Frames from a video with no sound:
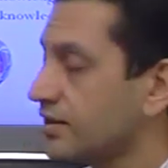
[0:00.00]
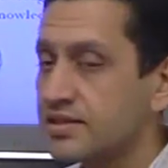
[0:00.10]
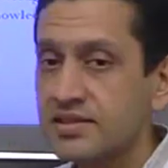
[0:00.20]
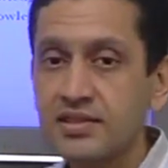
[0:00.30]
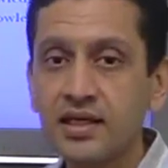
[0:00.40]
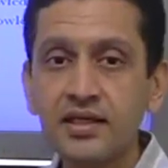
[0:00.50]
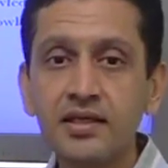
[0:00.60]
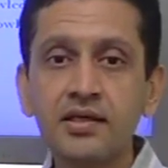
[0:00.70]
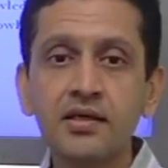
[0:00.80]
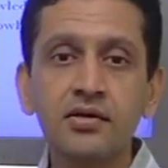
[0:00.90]
is the
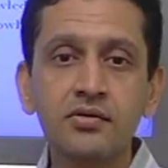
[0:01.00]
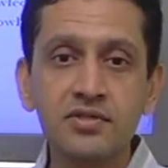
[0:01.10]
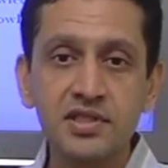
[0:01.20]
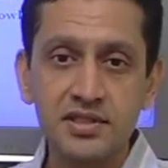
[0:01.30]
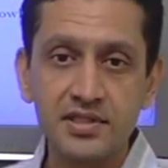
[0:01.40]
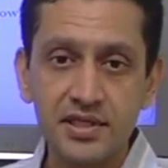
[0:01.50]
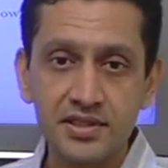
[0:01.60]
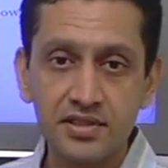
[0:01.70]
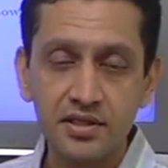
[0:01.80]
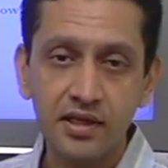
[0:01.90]
key to
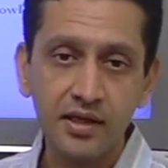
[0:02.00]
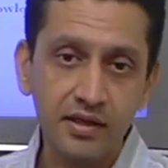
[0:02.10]
success,